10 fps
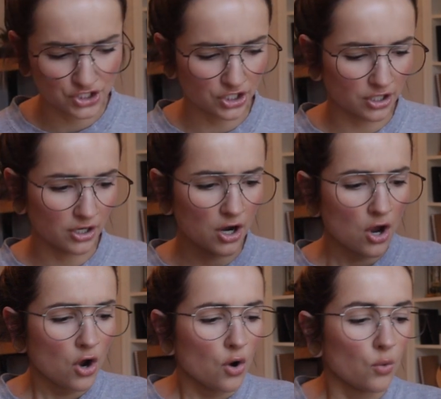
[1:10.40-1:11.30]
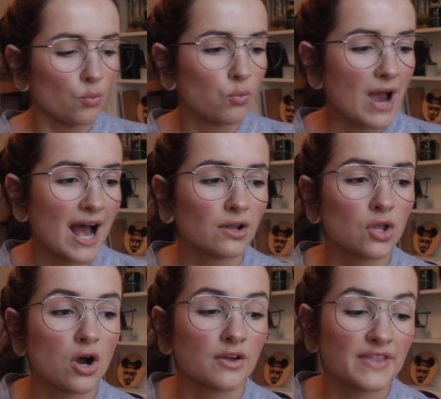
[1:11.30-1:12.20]
sure how
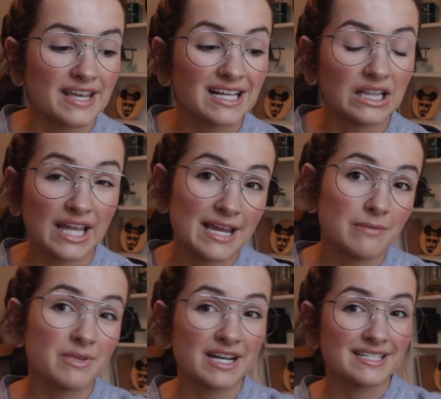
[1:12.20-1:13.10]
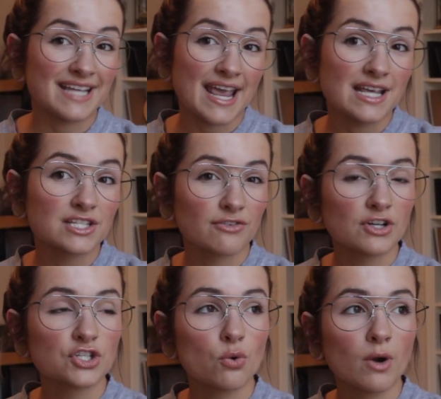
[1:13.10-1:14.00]
long they claim that it takes for
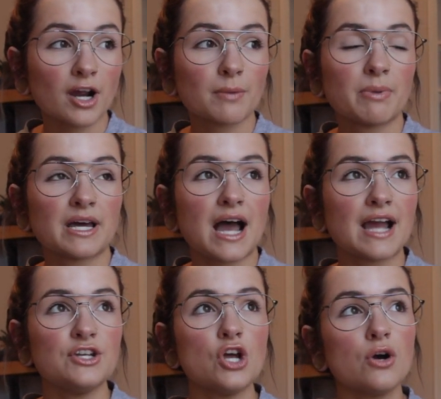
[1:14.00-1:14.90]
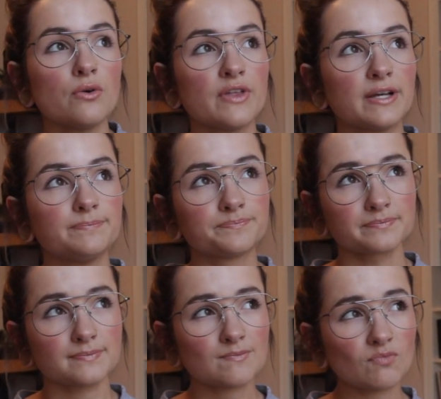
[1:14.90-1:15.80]
it to work, but I know that
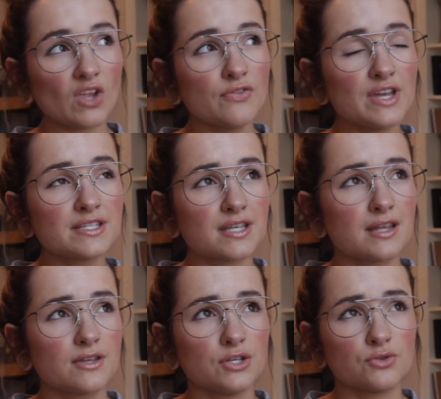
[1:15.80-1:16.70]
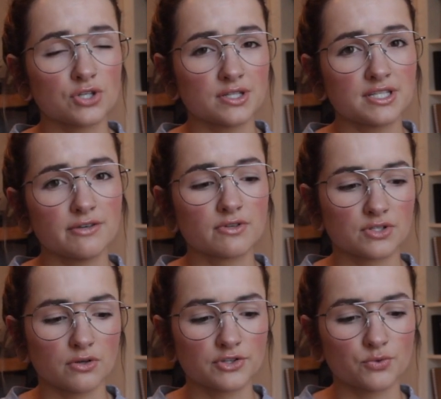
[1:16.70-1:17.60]
they say that you should see
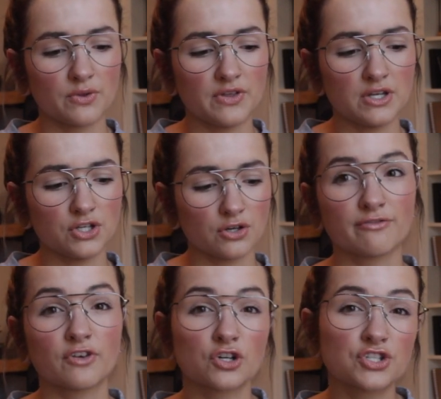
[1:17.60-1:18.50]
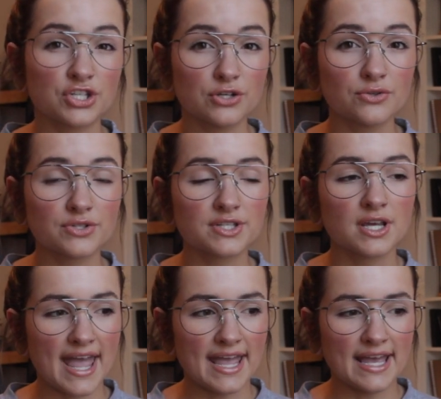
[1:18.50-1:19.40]
results within your first use,
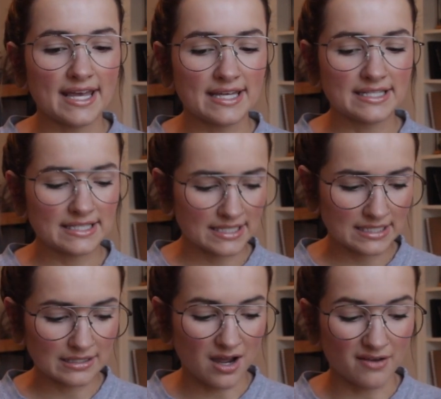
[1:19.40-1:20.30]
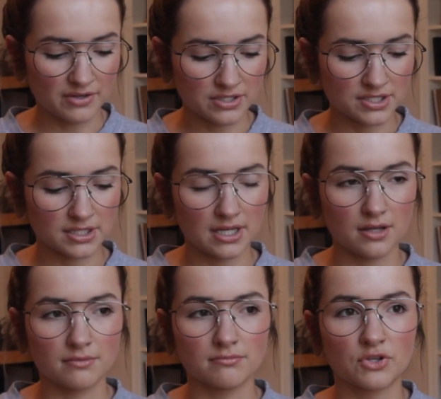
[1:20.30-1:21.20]
and
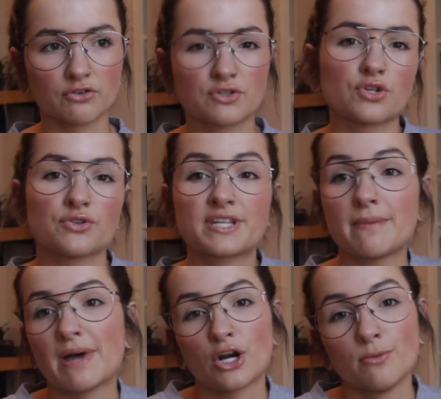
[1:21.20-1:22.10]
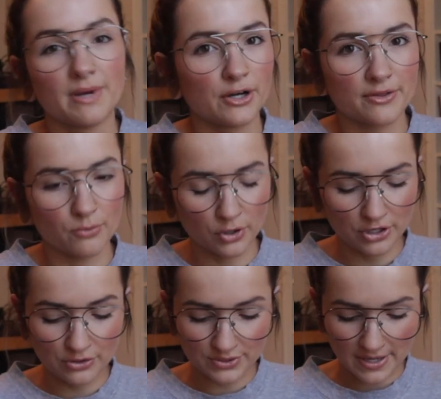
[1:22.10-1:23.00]
obviously the results get better and better the more
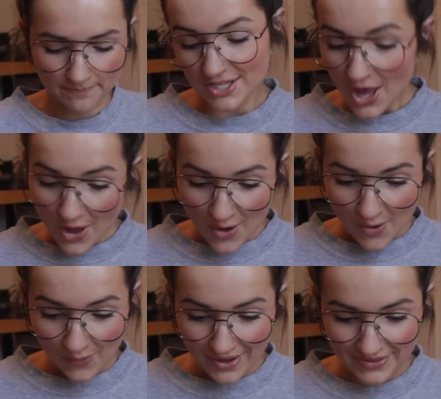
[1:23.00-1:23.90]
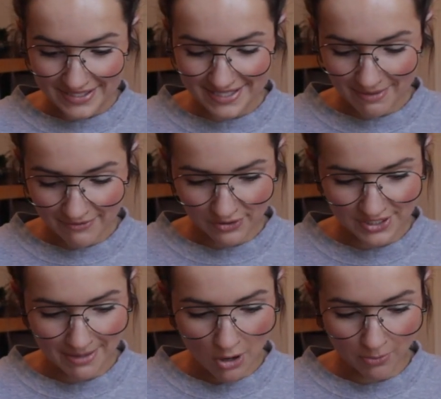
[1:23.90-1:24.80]
you use it. So this is my
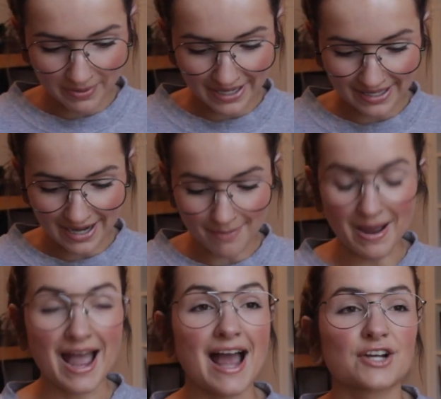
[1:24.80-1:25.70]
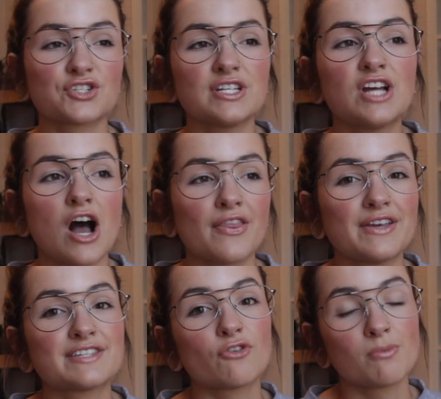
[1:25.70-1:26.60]
first time opening it up. I actually got
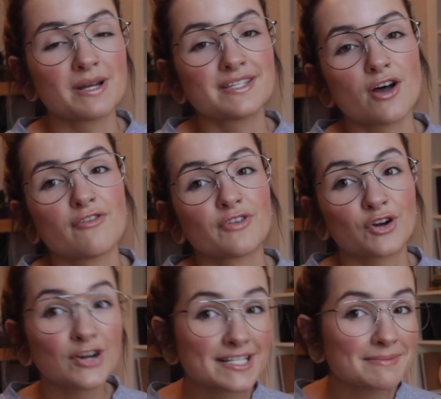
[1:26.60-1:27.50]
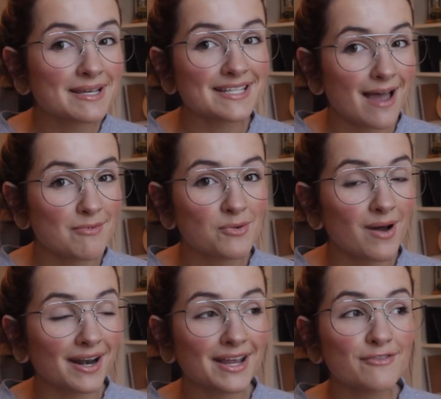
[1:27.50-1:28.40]
this for myself for Christmas. I've been
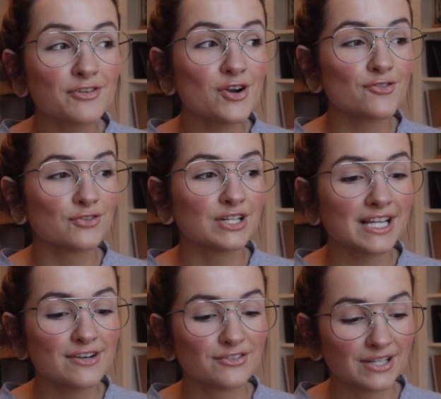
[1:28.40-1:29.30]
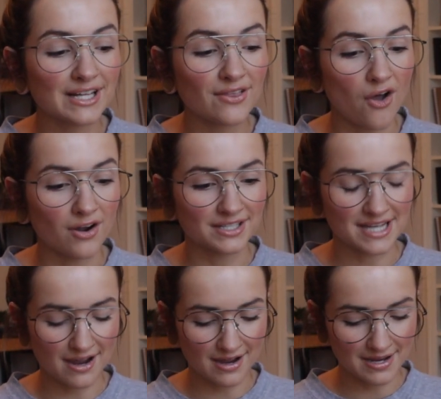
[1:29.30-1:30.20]
wanting it for a really long
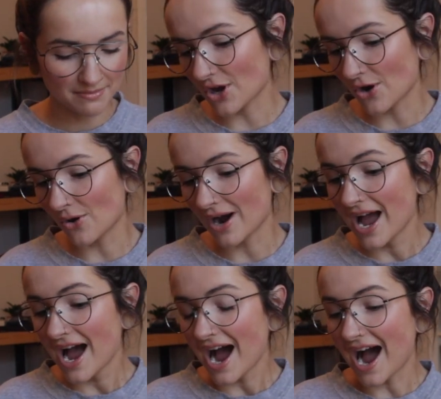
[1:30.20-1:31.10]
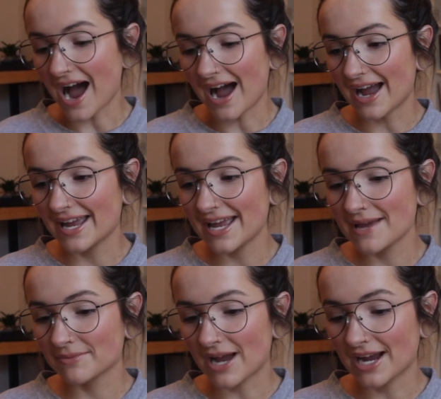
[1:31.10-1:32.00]
time. So I
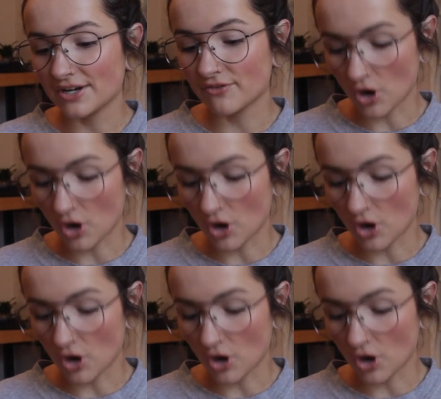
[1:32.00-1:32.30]
am kind of